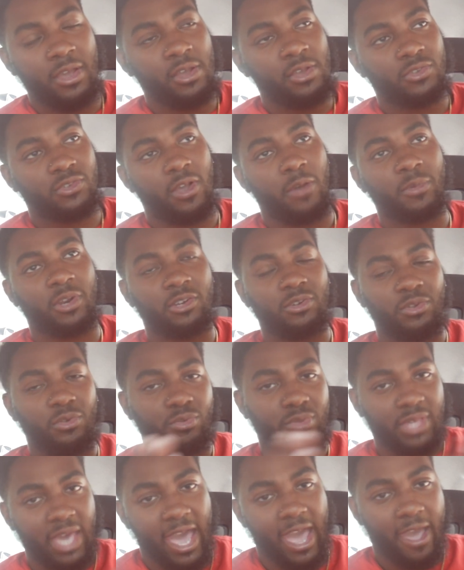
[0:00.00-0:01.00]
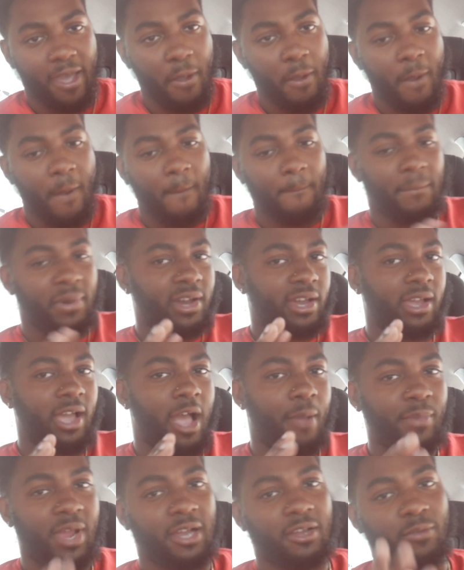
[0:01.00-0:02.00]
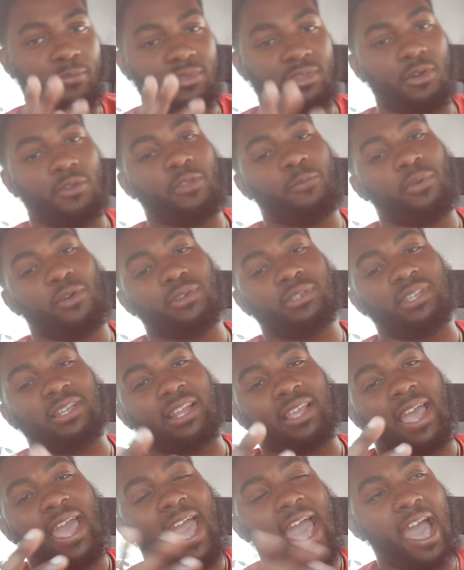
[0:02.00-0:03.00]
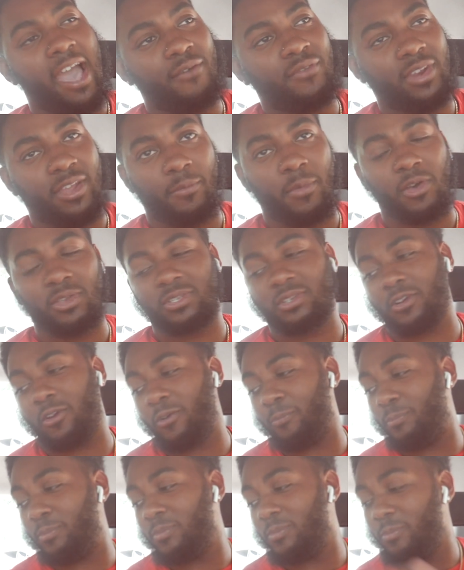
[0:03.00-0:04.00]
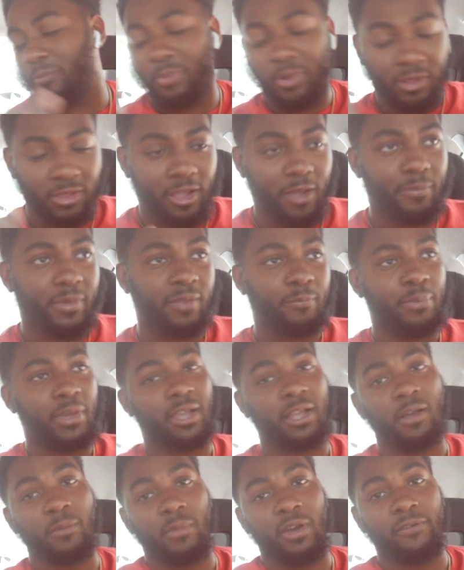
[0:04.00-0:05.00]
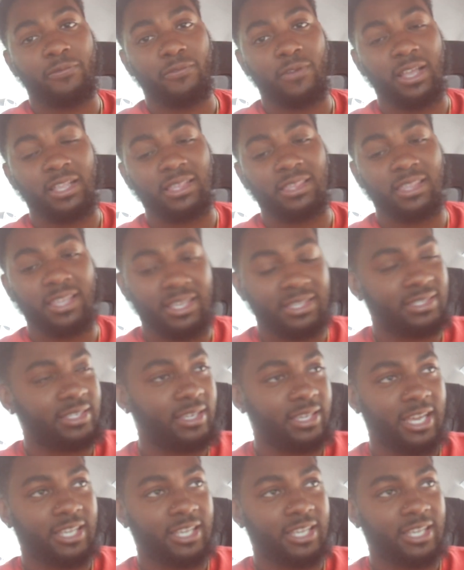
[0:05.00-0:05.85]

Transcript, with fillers: So I'm gonna do that, but I'm not gonna be the only person having it. I'm also gonna pull up and pick up my friend Lindsay.